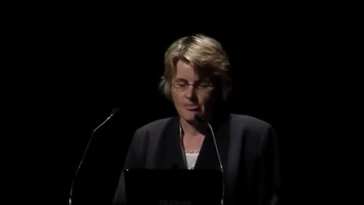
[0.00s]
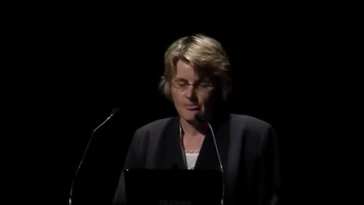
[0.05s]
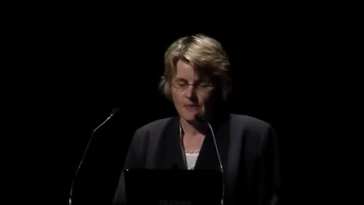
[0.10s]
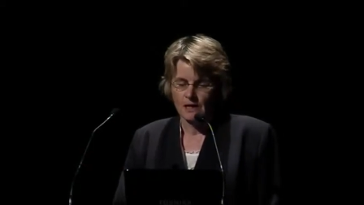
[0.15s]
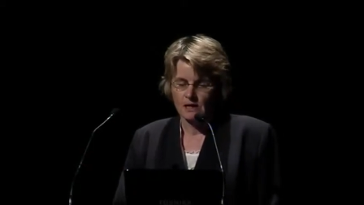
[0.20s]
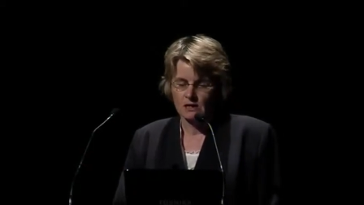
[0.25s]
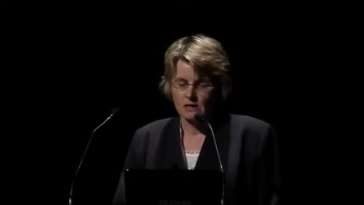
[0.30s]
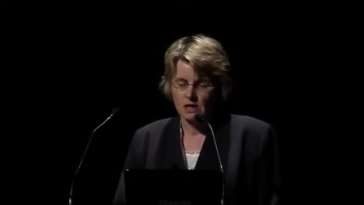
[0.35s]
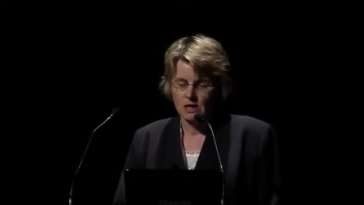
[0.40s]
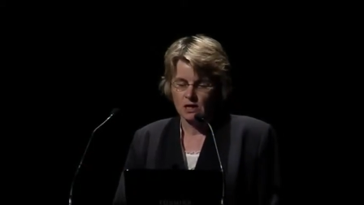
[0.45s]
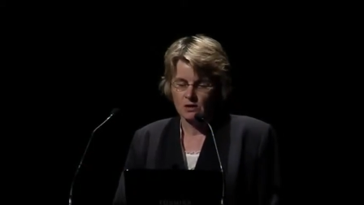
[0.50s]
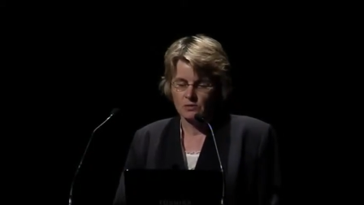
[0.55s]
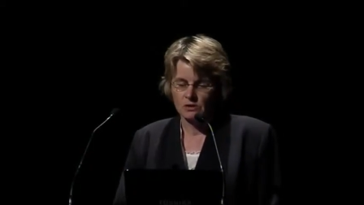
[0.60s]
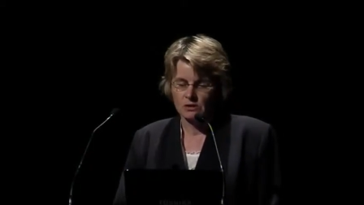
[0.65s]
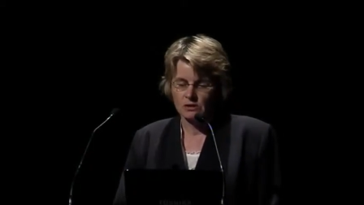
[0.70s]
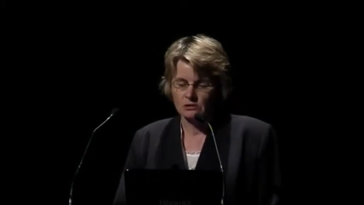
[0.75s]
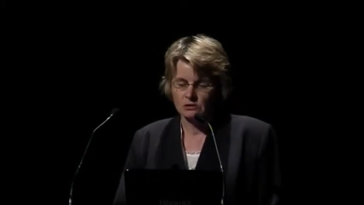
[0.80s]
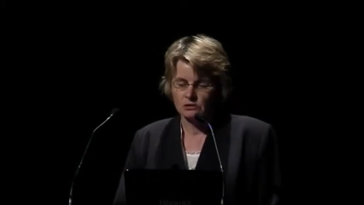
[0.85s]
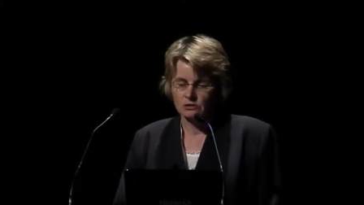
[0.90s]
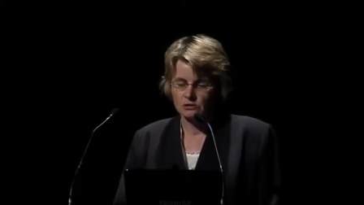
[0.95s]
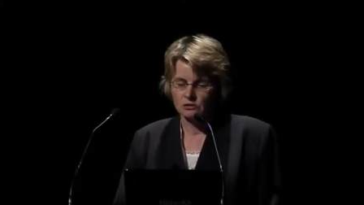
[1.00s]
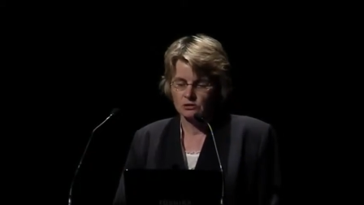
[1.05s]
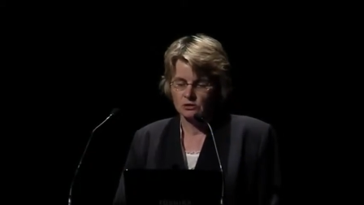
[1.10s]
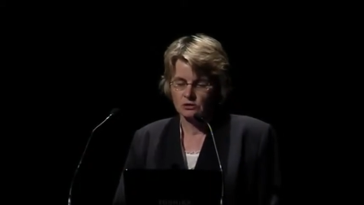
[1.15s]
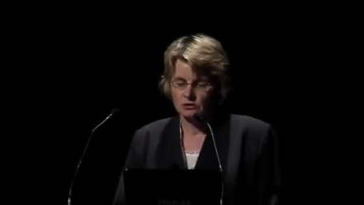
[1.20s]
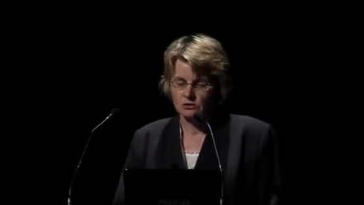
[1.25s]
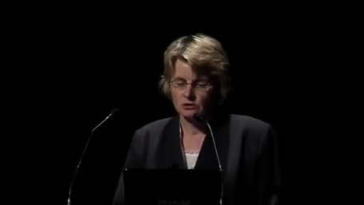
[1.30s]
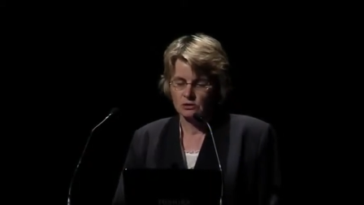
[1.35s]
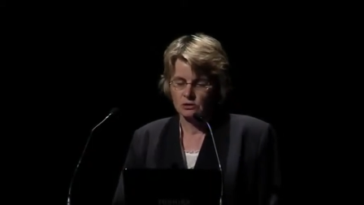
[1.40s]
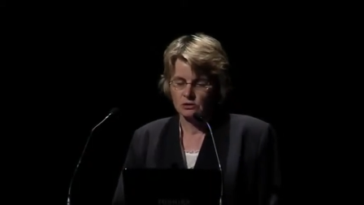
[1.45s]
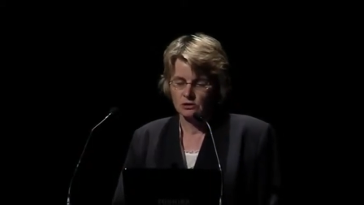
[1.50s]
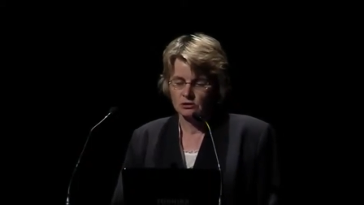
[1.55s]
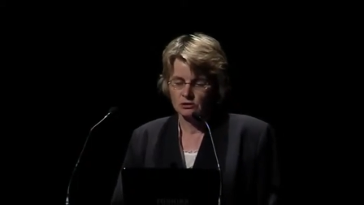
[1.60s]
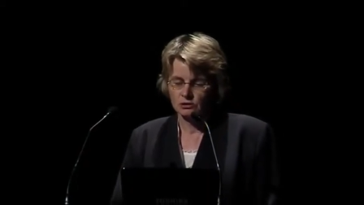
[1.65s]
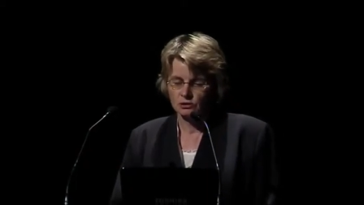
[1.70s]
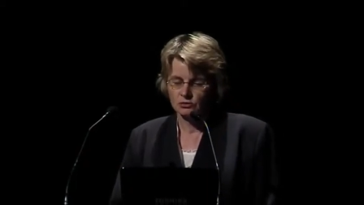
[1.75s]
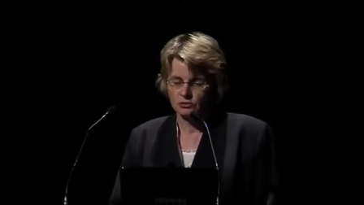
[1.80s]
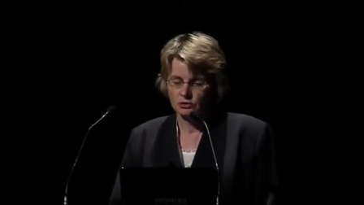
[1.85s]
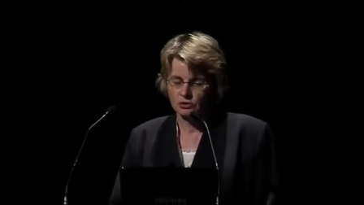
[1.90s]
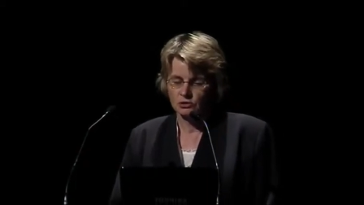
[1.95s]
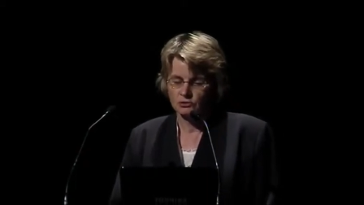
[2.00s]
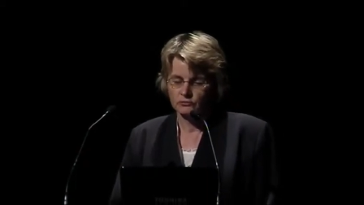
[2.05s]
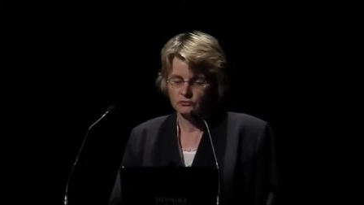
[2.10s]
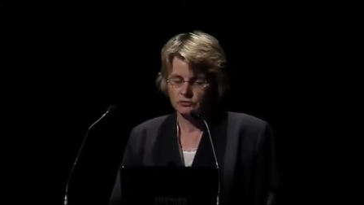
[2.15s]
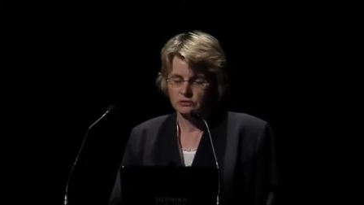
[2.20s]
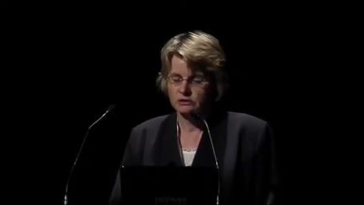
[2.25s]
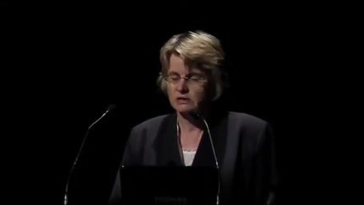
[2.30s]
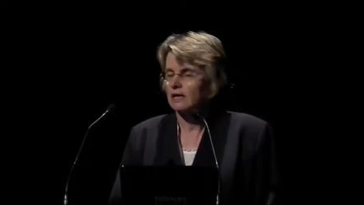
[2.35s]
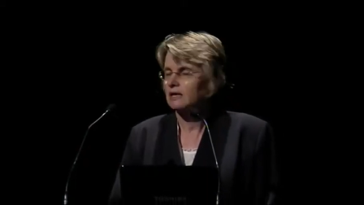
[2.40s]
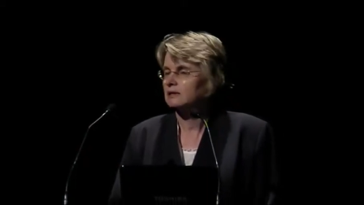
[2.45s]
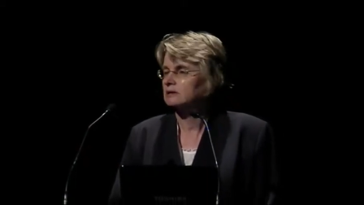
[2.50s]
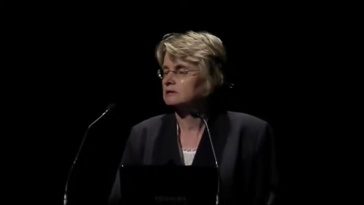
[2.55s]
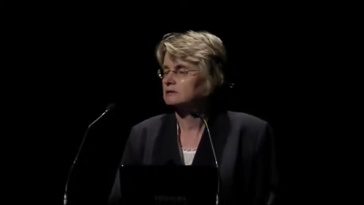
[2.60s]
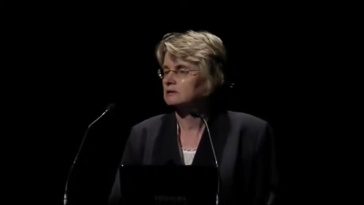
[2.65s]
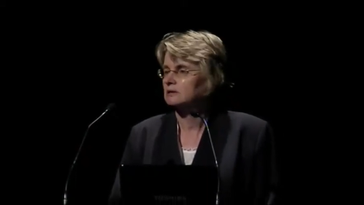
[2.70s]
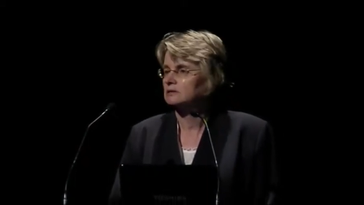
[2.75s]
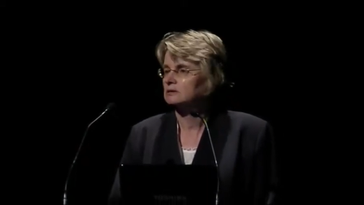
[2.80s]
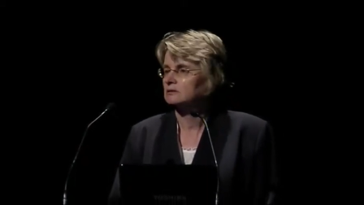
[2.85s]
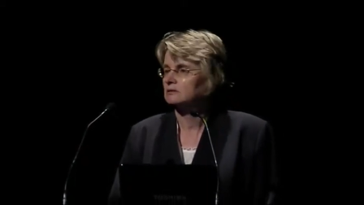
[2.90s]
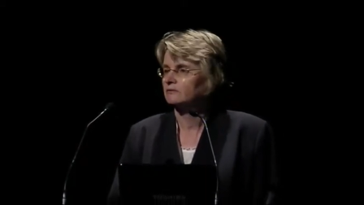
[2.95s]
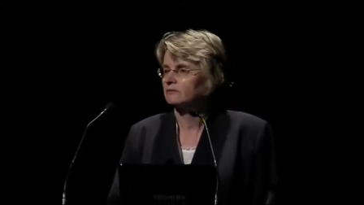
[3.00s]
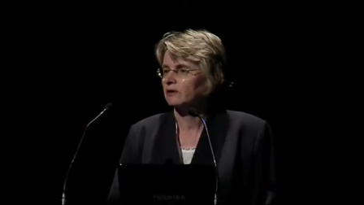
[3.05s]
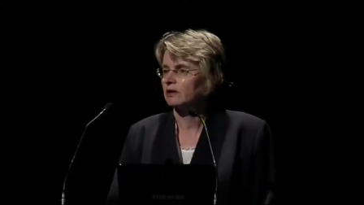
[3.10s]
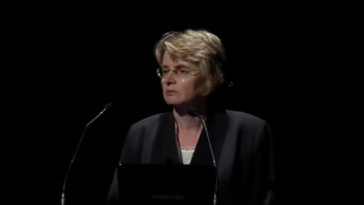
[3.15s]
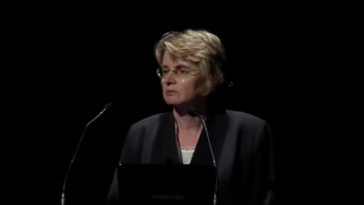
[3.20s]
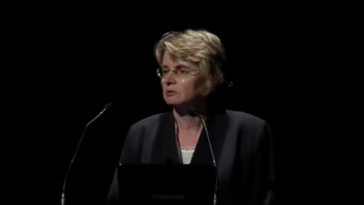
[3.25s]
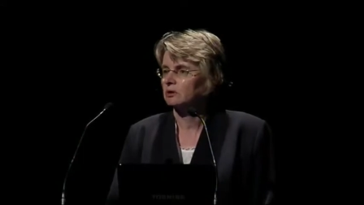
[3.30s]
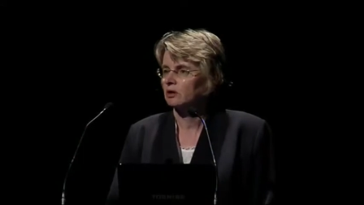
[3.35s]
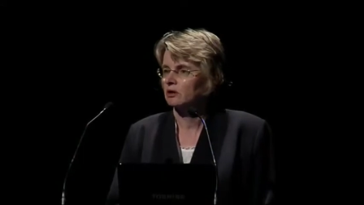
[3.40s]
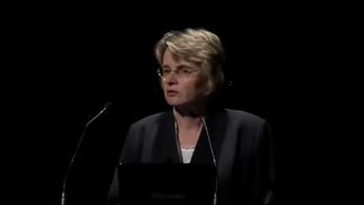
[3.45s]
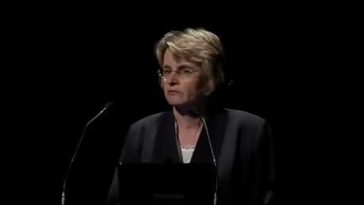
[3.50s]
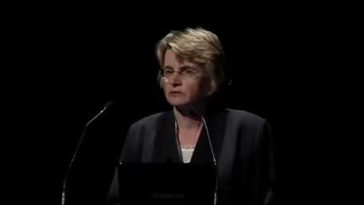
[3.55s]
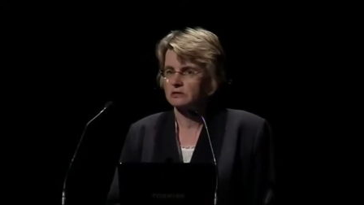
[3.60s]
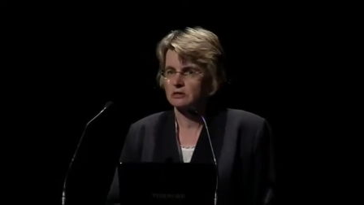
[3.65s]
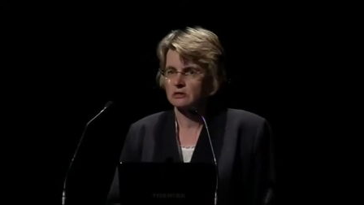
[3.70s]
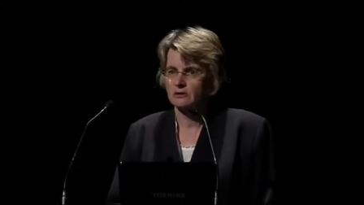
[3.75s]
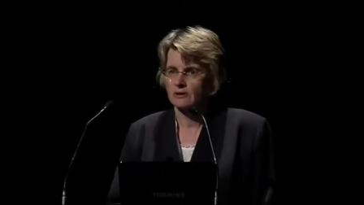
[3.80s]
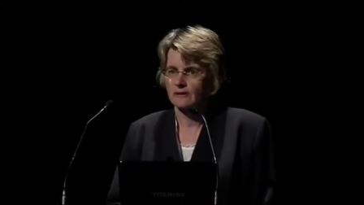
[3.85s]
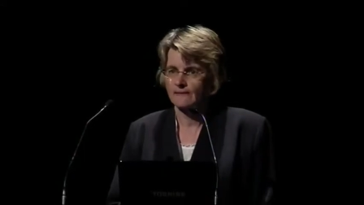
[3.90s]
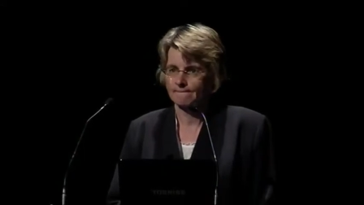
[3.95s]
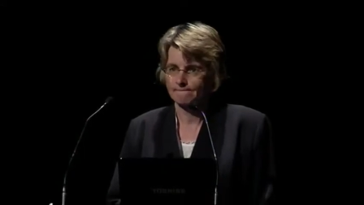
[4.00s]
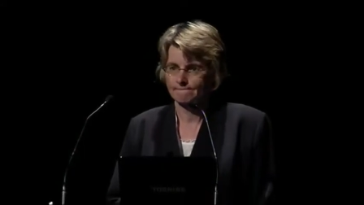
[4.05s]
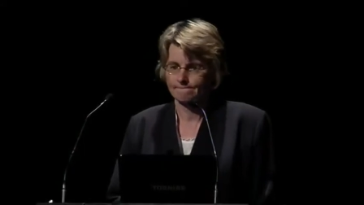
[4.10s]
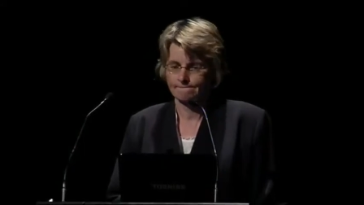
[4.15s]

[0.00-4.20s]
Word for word: and how we can ensure, uh, ensure that useful data sets are available over time.